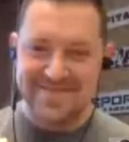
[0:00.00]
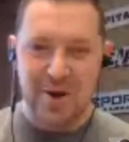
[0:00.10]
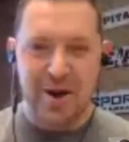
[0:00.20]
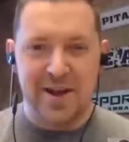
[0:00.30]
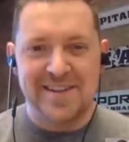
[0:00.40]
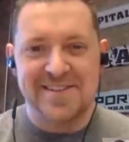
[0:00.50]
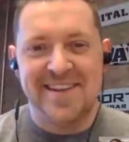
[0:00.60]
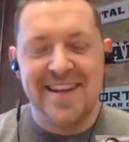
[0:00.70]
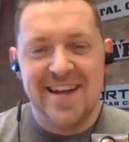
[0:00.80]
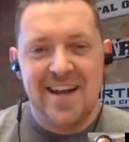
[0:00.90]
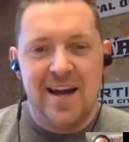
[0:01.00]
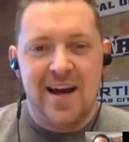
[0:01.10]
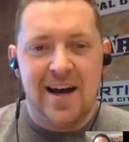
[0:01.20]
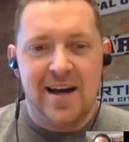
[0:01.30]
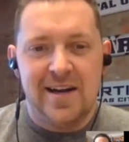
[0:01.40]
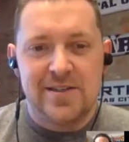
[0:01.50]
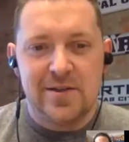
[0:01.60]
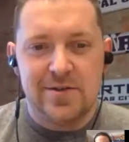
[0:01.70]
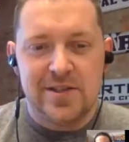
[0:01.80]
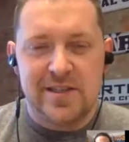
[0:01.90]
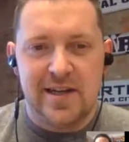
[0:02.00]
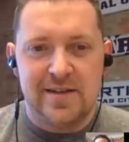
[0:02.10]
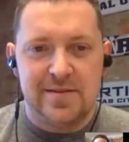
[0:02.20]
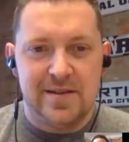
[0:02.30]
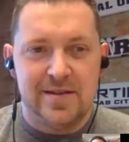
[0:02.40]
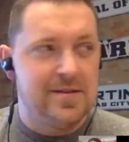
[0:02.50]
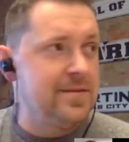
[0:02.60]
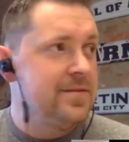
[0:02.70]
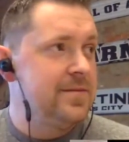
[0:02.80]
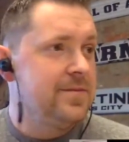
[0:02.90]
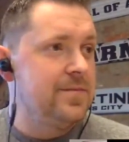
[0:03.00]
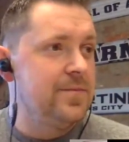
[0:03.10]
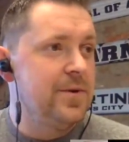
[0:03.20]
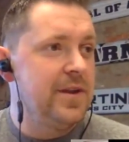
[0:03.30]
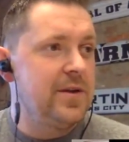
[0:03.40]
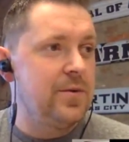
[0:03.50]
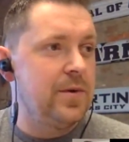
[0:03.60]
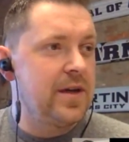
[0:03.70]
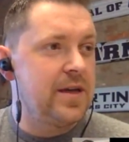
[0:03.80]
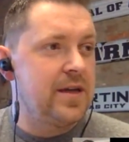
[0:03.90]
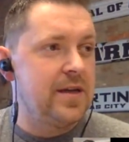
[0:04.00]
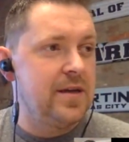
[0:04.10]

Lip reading: All right, excellent. So just the really quick